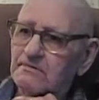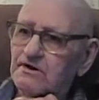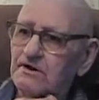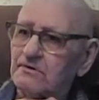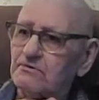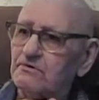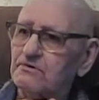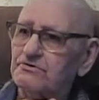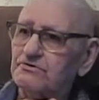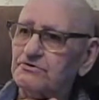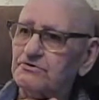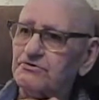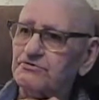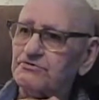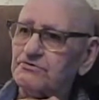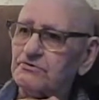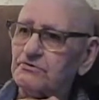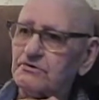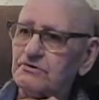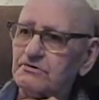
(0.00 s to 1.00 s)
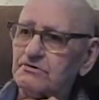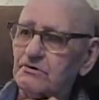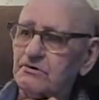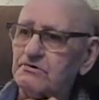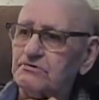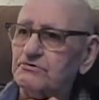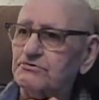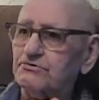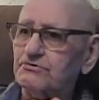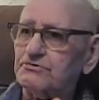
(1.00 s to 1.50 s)
He wasn't used to it. He was
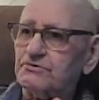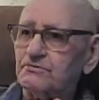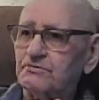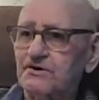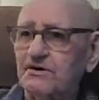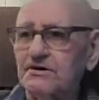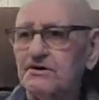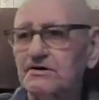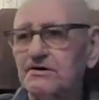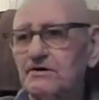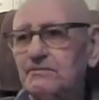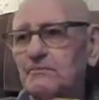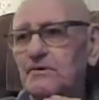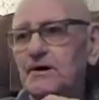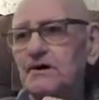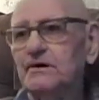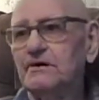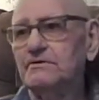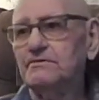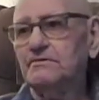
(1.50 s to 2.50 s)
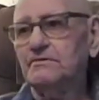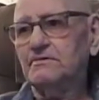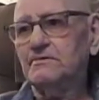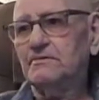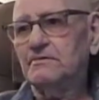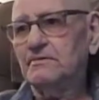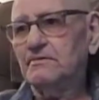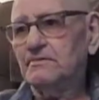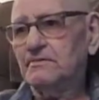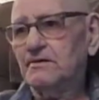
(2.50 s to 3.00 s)
all used to being in the mines.
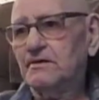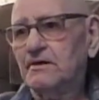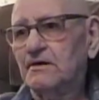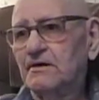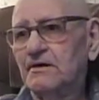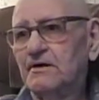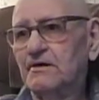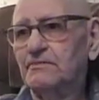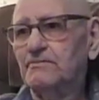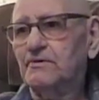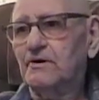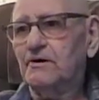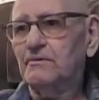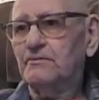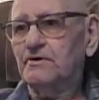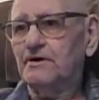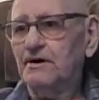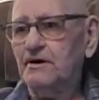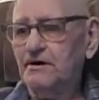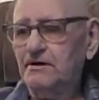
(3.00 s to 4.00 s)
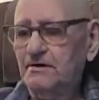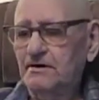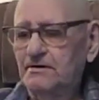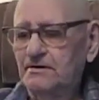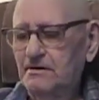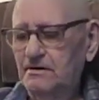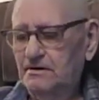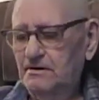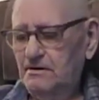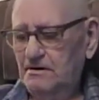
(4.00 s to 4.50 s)
He probably
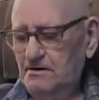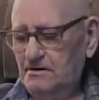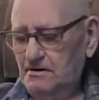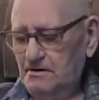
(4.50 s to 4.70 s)
had